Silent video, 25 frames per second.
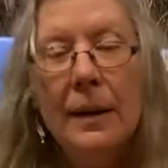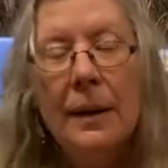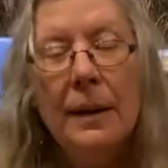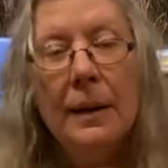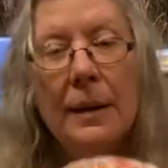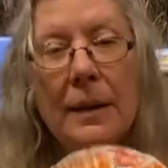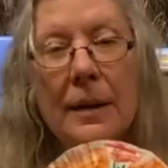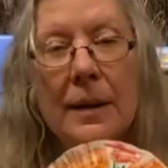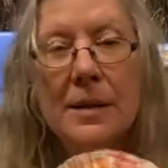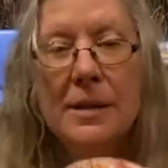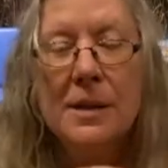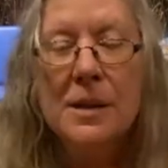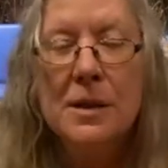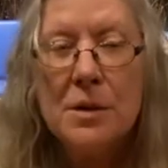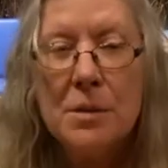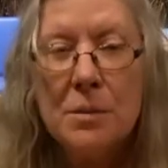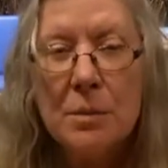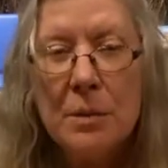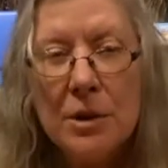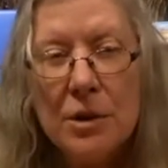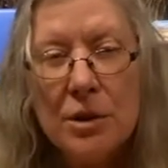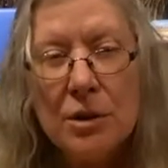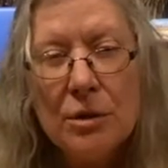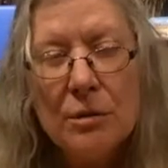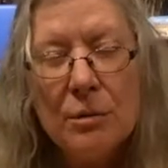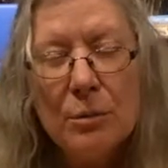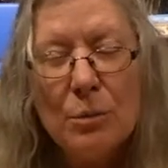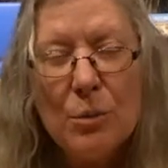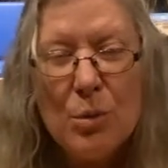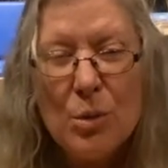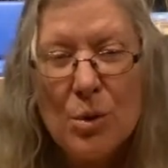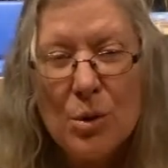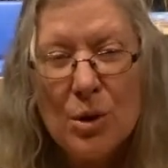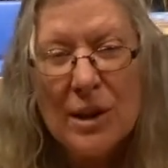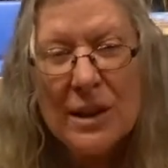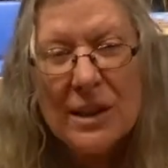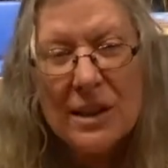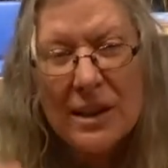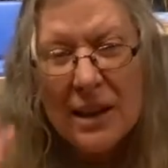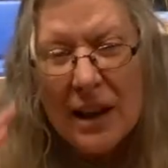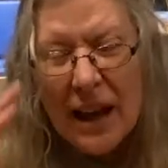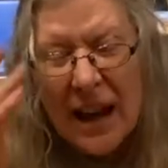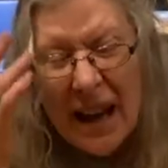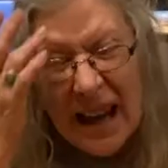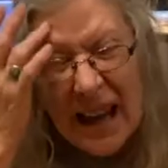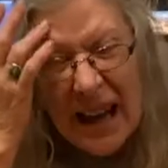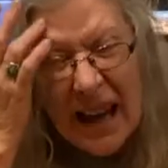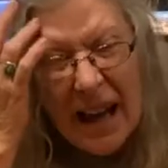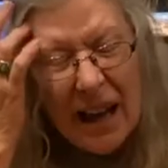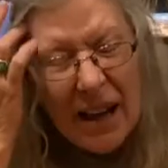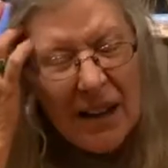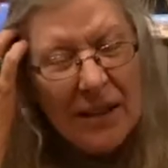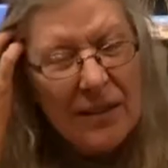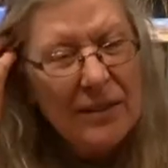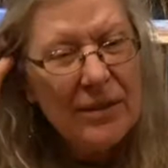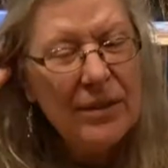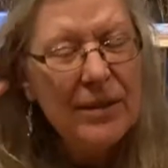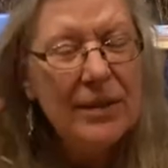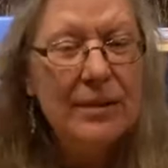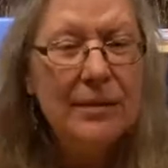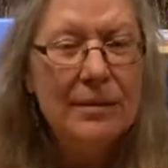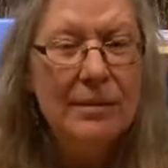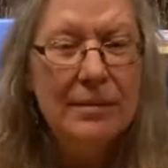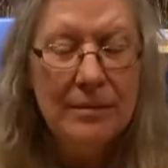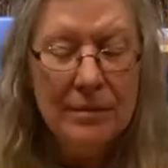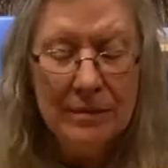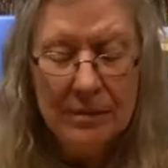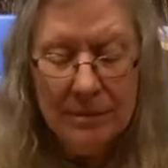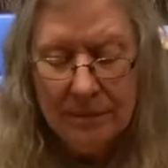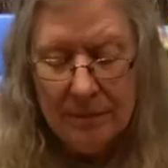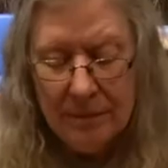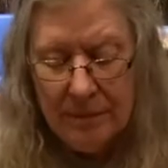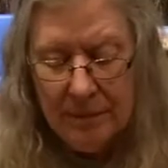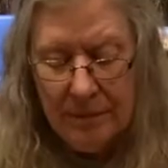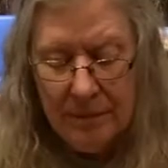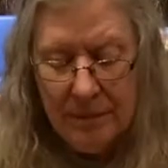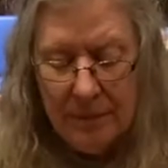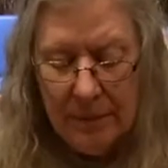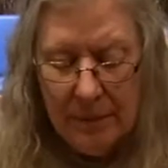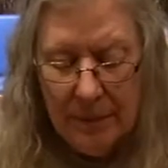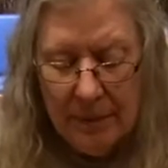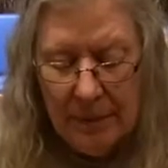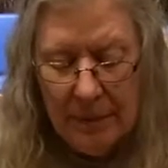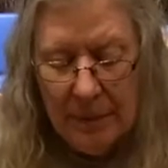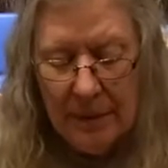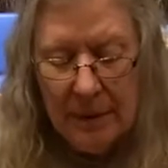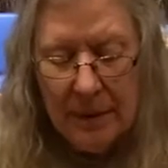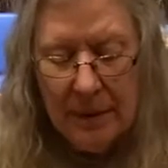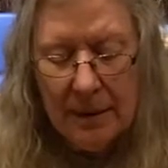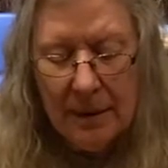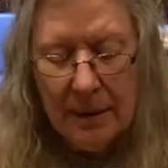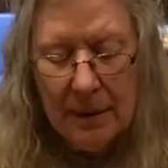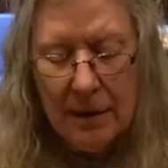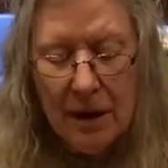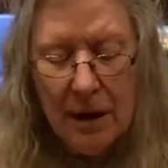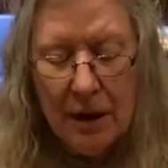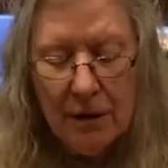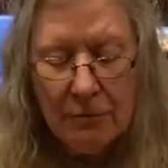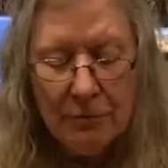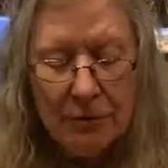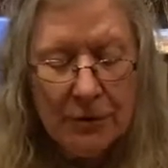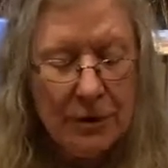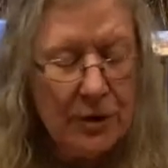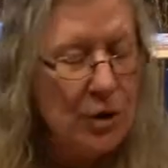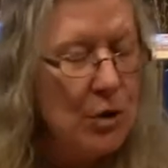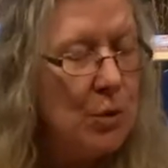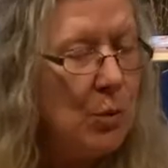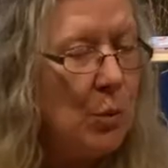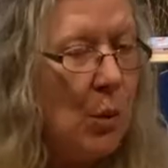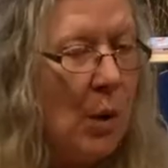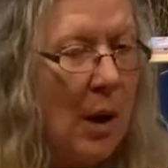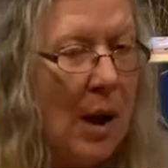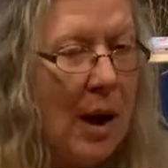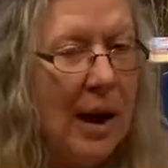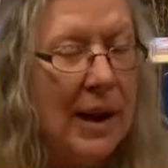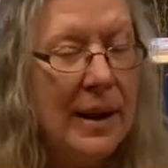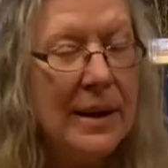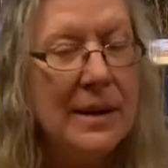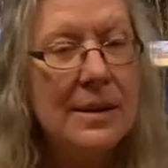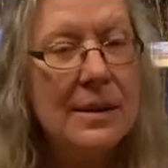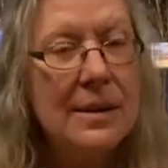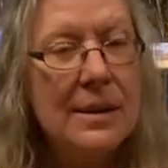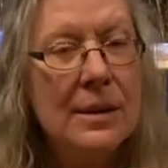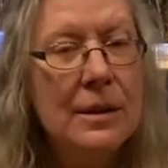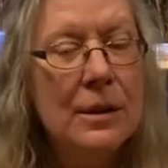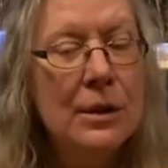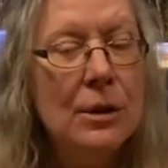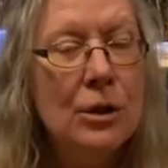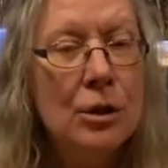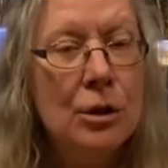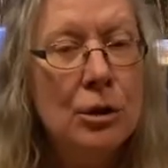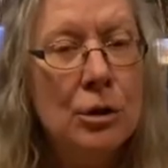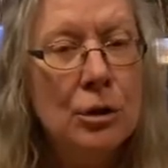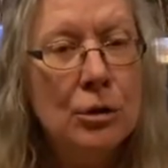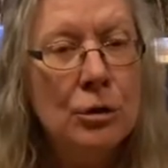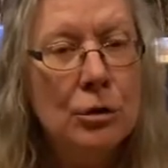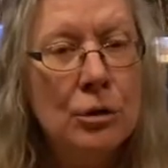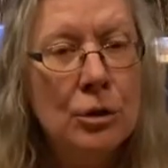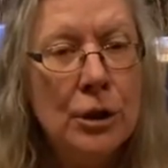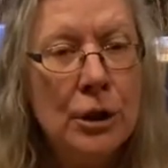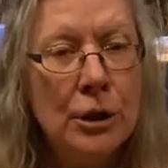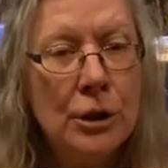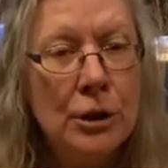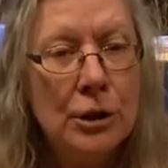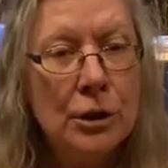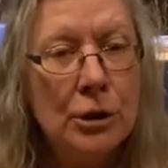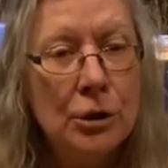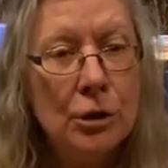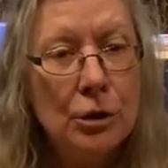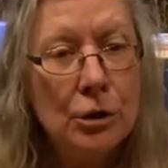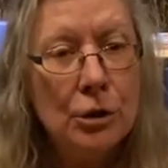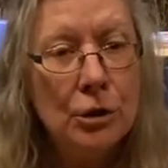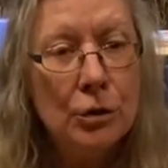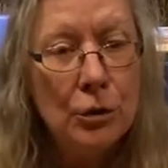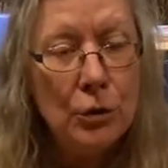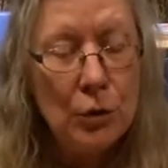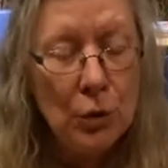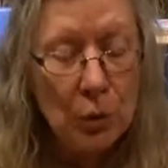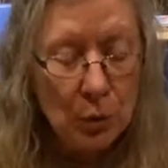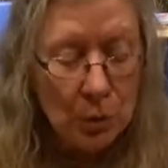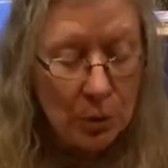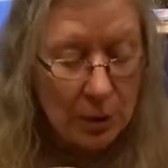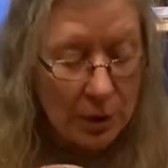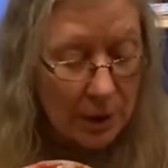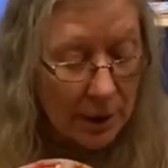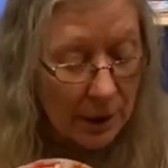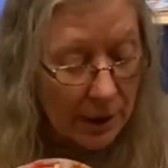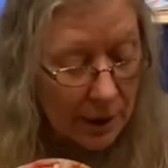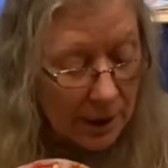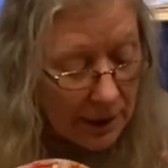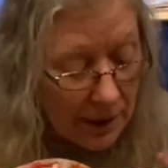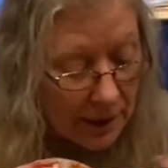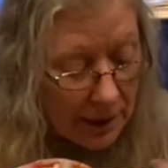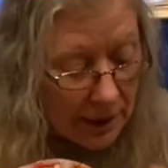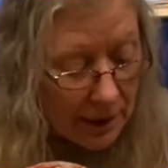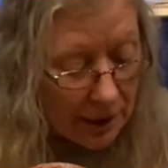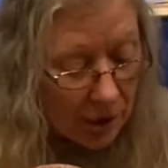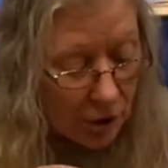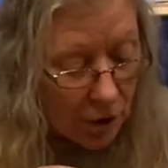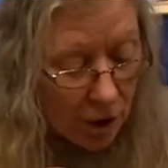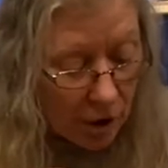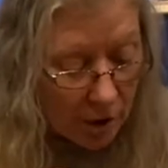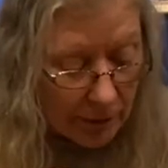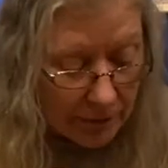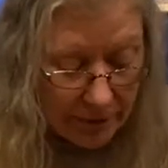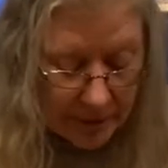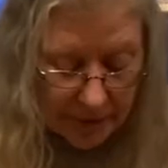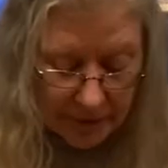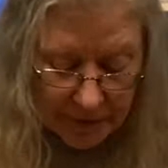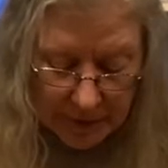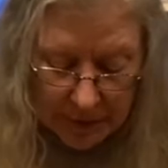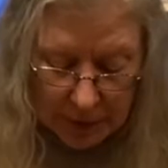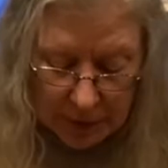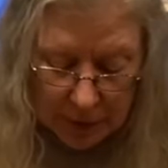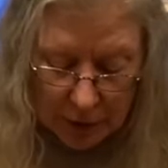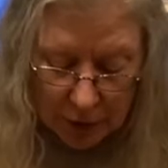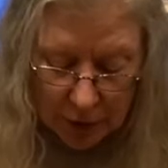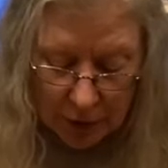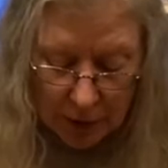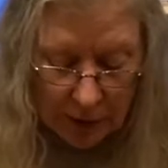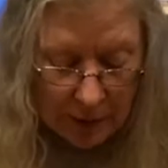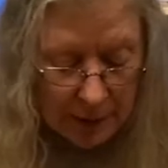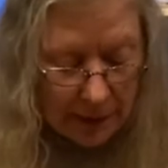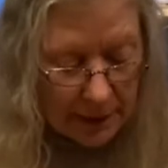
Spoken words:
this is what you want to have coverage-wise on your coffee filter.